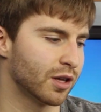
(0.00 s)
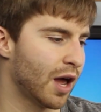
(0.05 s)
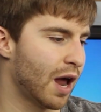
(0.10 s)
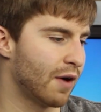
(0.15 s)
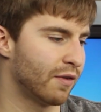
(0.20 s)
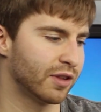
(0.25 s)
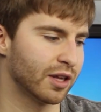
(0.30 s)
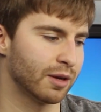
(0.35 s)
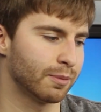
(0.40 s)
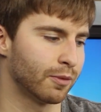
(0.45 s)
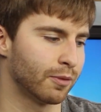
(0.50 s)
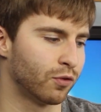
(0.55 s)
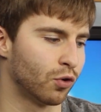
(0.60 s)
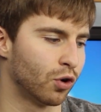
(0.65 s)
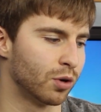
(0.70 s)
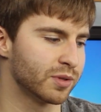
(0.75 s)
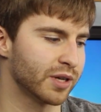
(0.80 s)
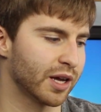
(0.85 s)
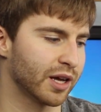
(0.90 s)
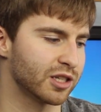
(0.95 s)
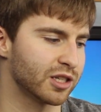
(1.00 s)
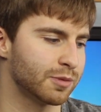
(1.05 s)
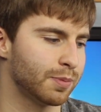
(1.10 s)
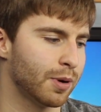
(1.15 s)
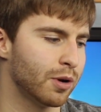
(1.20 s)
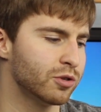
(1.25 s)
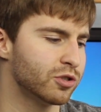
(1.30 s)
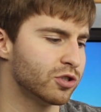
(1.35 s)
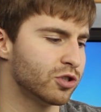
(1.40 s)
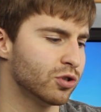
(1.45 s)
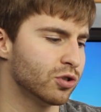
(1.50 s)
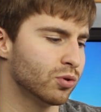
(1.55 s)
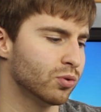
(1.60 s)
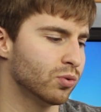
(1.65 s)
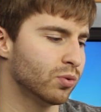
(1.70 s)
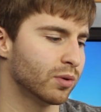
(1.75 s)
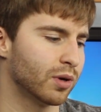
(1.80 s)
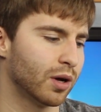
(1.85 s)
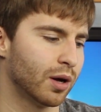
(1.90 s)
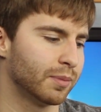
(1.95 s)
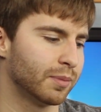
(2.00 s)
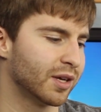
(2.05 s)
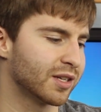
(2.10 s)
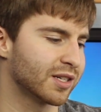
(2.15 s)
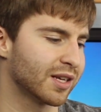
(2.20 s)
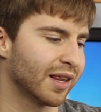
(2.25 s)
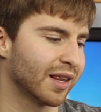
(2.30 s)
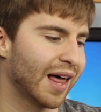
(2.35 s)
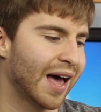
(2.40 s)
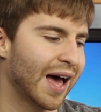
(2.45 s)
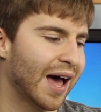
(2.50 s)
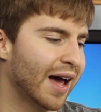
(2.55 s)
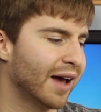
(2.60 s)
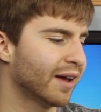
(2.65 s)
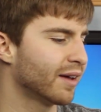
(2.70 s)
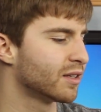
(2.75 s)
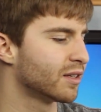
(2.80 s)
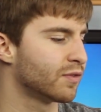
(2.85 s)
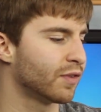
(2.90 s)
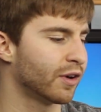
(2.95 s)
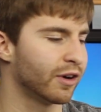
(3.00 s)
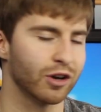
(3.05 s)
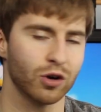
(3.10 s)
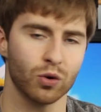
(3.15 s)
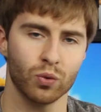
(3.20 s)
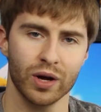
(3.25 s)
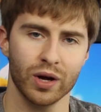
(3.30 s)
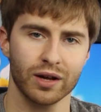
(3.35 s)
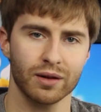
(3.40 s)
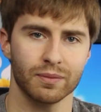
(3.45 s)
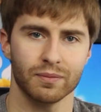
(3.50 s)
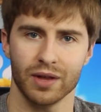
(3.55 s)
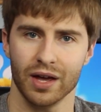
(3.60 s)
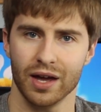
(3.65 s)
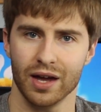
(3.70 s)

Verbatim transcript: Everything performs like it's supposed to. Um, doesn't lag. It's very quick.